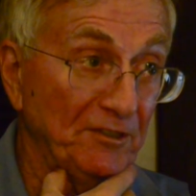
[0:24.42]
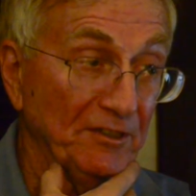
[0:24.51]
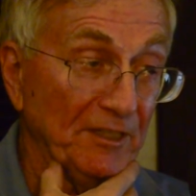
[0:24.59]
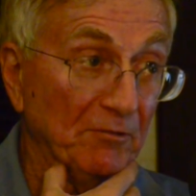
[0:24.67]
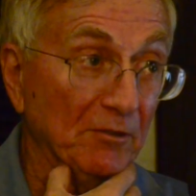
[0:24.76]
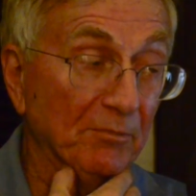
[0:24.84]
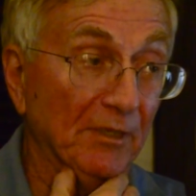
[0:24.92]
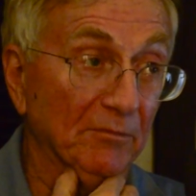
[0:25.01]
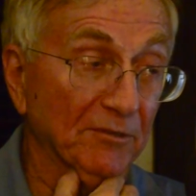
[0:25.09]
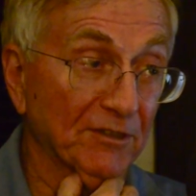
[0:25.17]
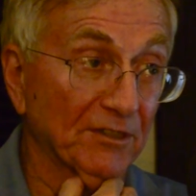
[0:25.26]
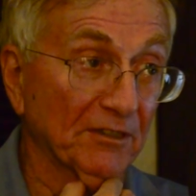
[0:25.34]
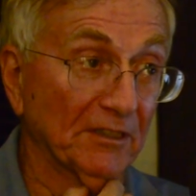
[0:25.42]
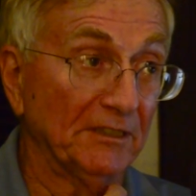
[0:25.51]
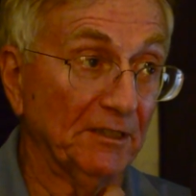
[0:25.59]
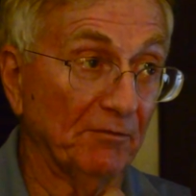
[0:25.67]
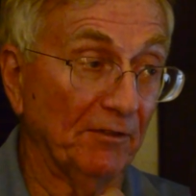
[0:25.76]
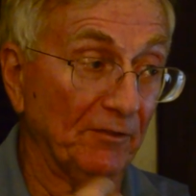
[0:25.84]
pieces that were published in the
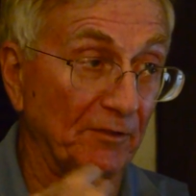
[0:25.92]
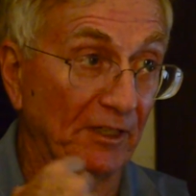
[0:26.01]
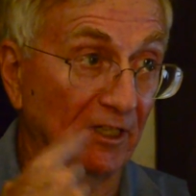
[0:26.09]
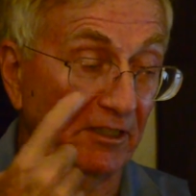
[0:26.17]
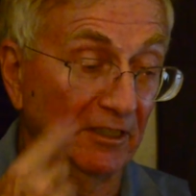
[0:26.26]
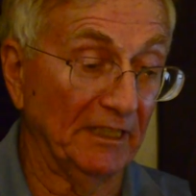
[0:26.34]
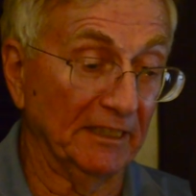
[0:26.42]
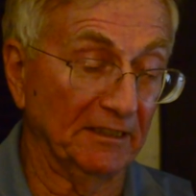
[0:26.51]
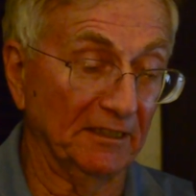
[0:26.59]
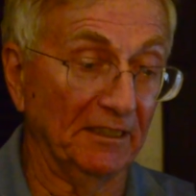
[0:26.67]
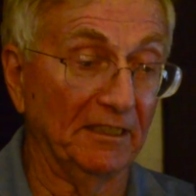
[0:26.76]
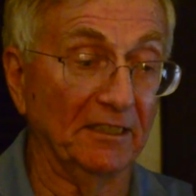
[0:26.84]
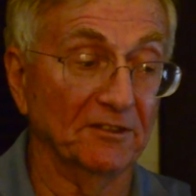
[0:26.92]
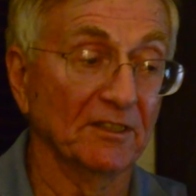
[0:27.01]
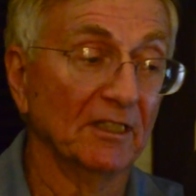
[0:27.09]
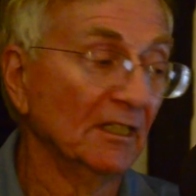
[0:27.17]
London Review that are collected in this.